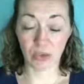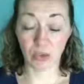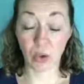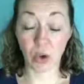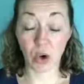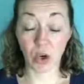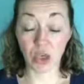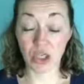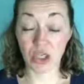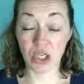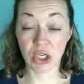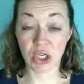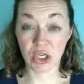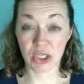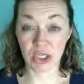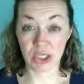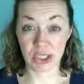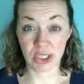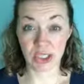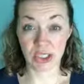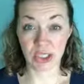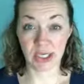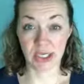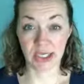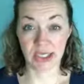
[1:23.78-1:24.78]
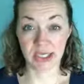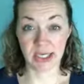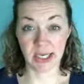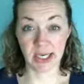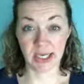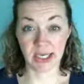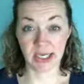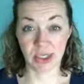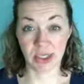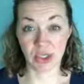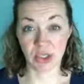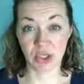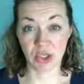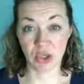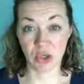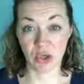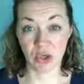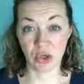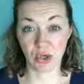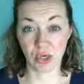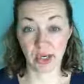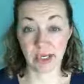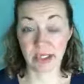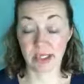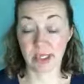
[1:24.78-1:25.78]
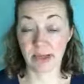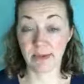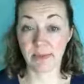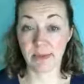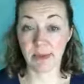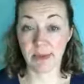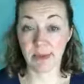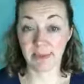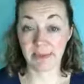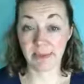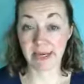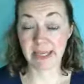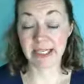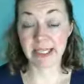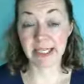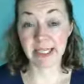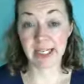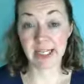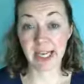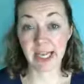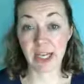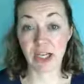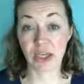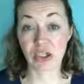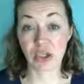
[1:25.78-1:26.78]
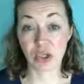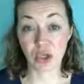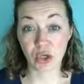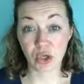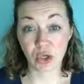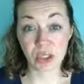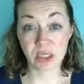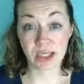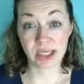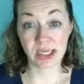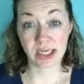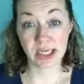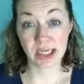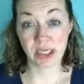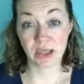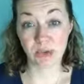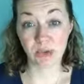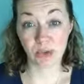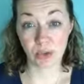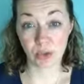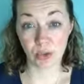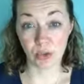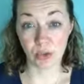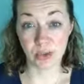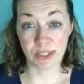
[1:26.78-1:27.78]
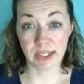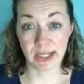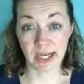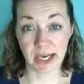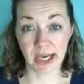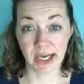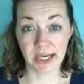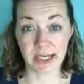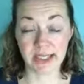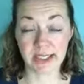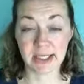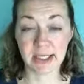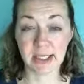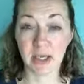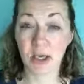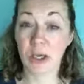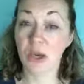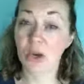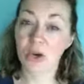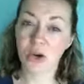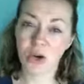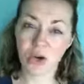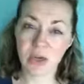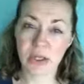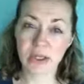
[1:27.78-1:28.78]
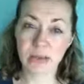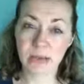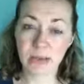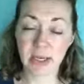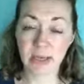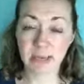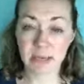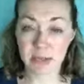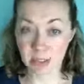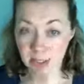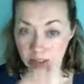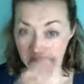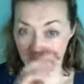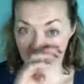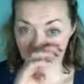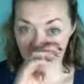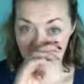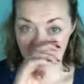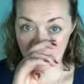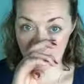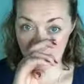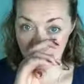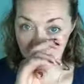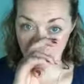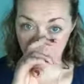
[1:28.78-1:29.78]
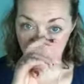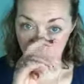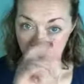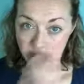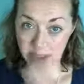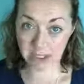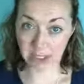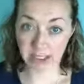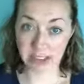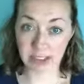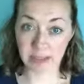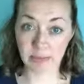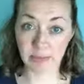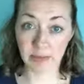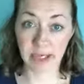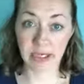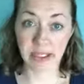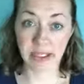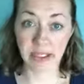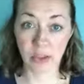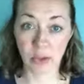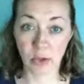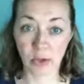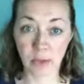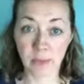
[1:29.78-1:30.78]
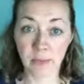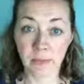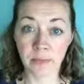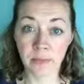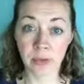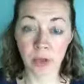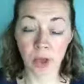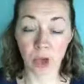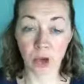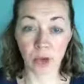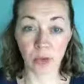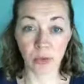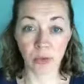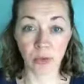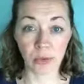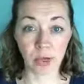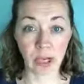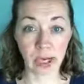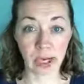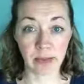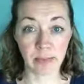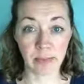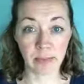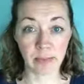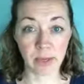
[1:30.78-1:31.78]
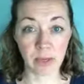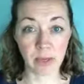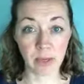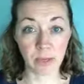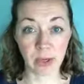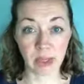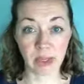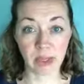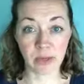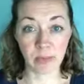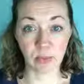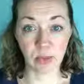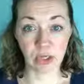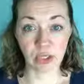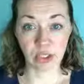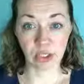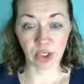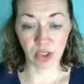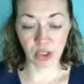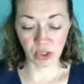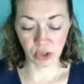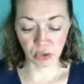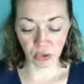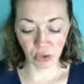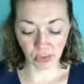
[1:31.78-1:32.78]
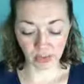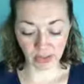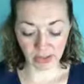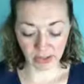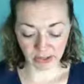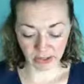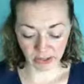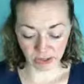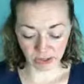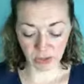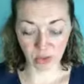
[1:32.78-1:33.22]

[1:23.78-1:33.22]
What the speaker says: wash your dishes is basically a two-stage process, or sometimes a three-stage process, depending on the way that which you're going to go about it.